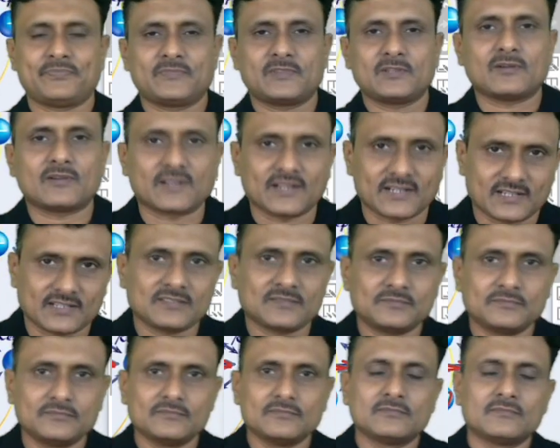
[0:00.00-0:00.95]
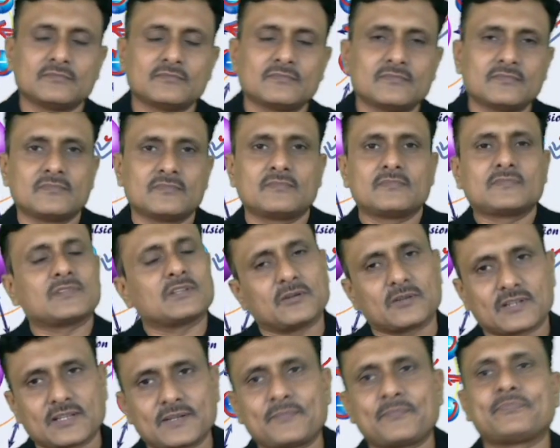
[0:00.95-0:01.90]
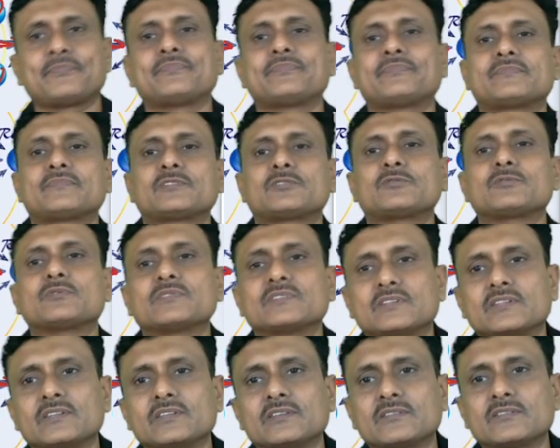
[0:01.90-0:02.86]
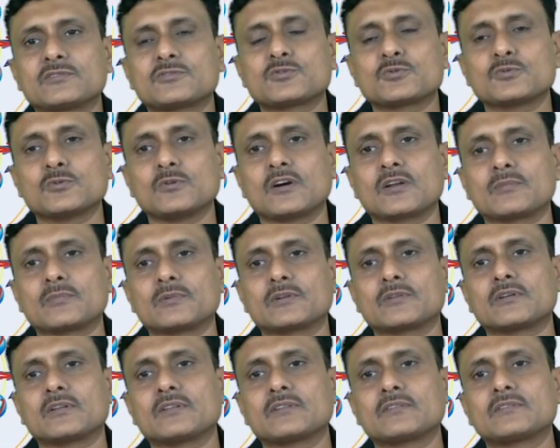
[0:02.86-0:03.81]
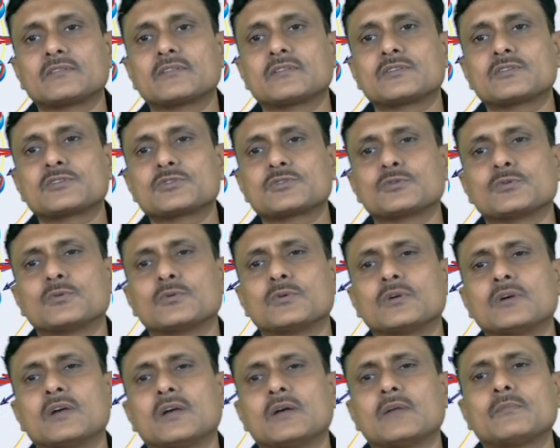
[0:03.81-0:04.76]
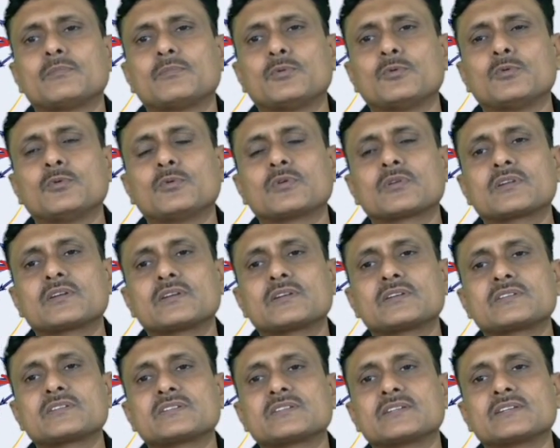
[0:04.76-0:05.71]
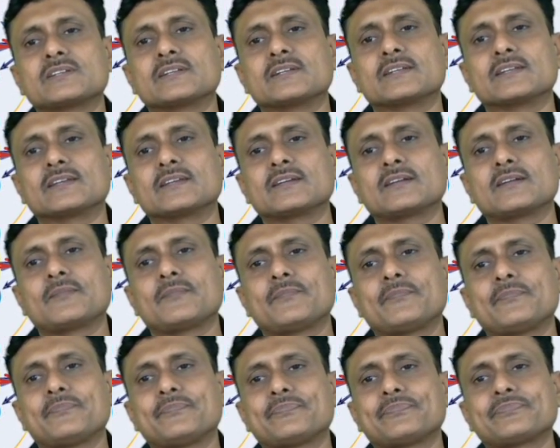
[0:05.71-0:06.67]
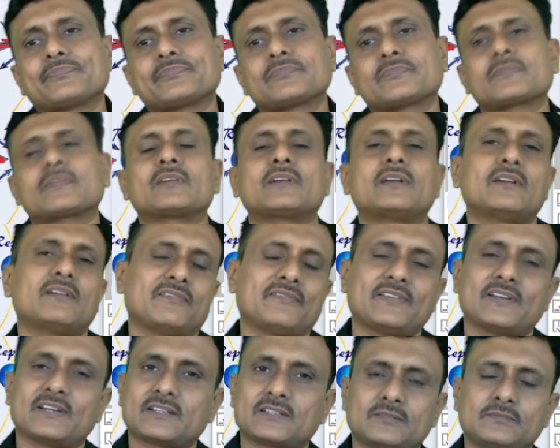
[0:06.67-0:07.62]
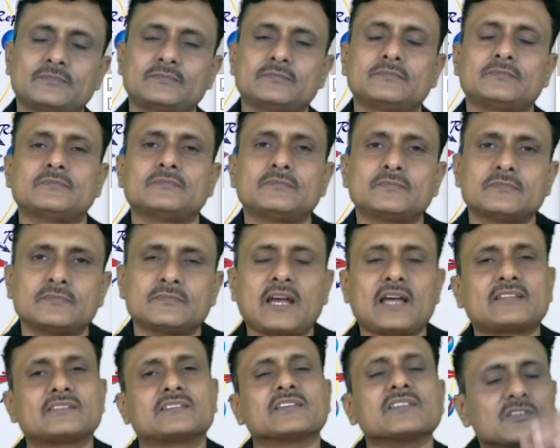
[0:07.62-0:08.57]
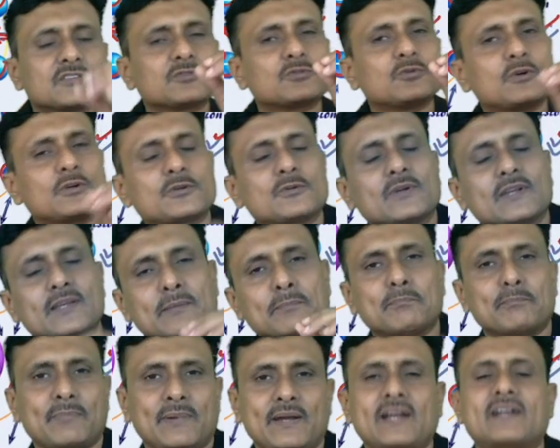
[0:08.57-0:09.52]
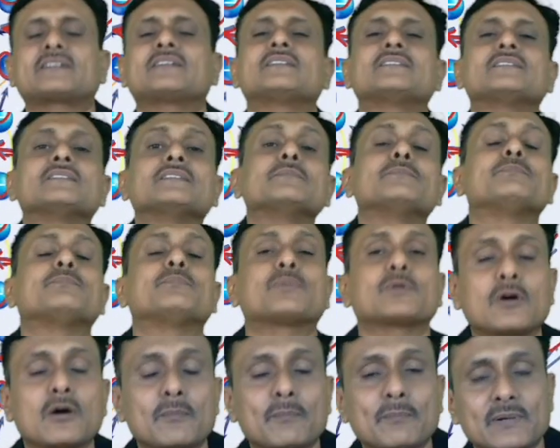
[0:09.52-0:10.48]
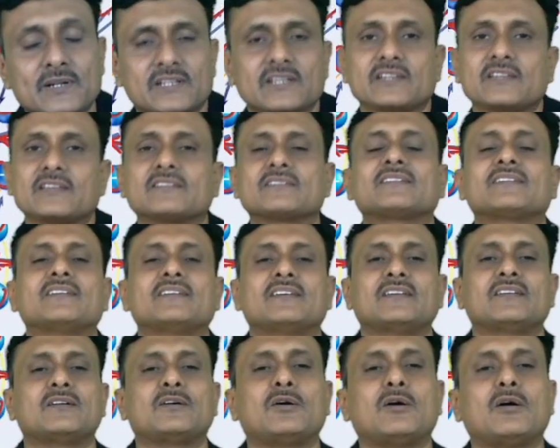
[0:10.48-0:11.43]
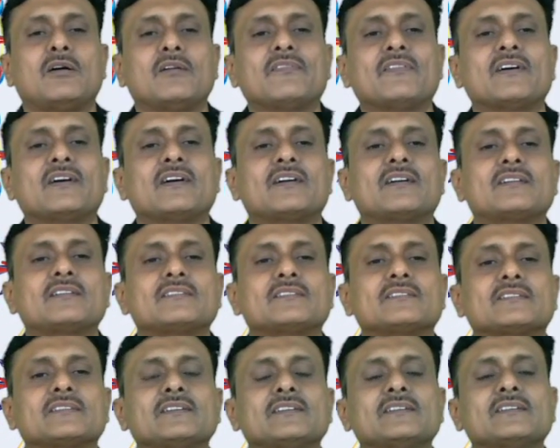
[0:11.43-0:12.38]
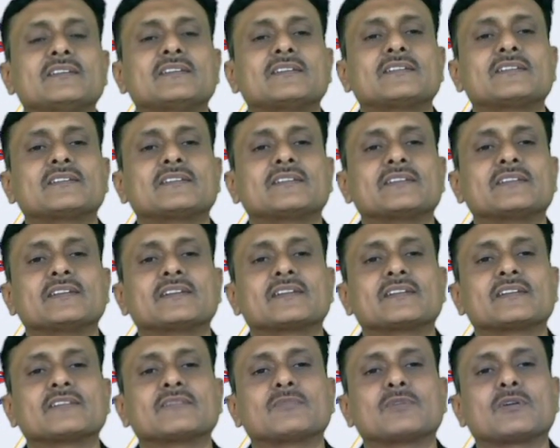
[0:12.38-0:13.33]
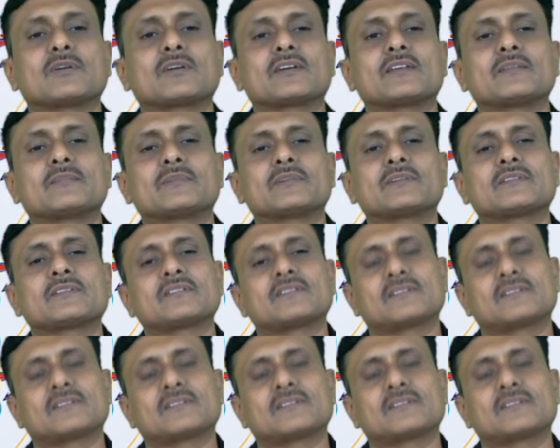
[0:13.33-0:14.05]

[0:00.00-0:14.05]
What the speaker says: Alright. Okay. So these two orbitals show poor shielding effect. And this is going to impact the properties of the D and A block elements.